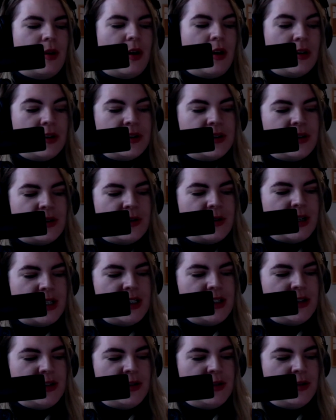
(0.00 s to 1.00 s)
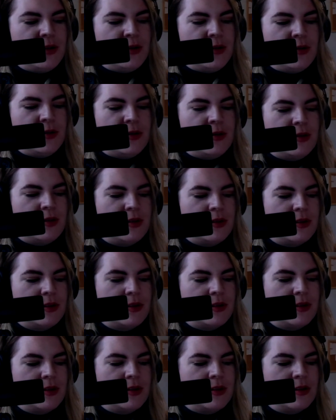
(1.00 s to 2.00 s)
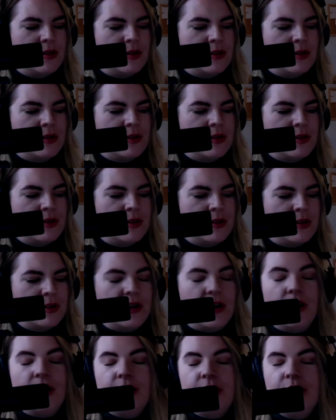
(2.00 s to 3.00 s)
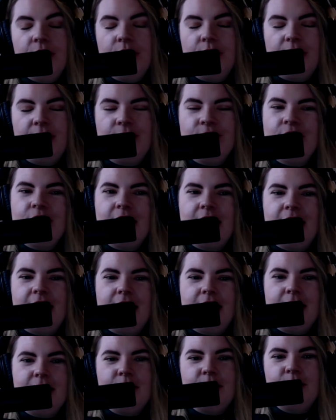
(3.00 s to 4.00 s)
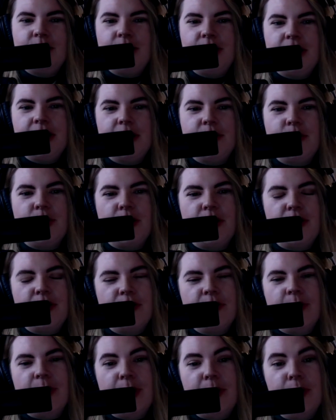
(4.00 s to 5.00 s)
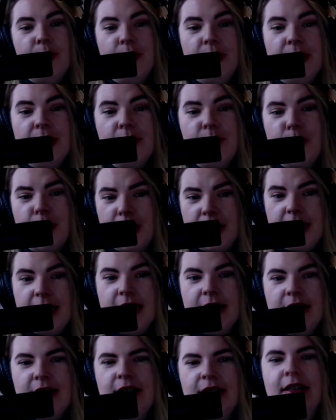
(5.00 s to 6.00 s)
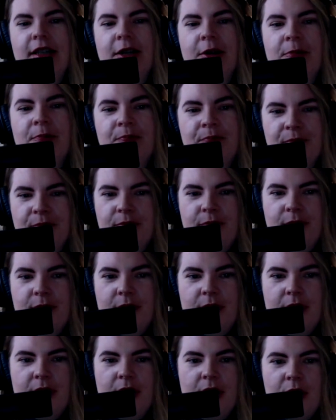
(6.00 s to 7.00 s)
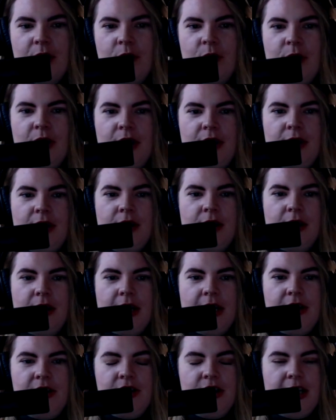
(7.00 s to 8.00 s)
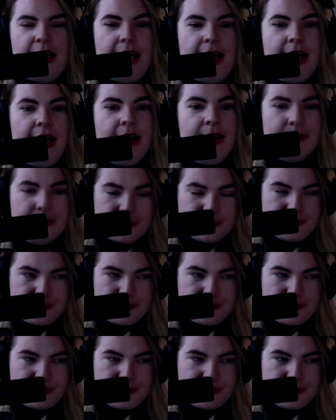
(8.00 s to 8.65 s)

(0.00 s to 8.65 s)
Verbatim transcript: also I do gongyo every day, which is part of my Buddhist practice with SGI.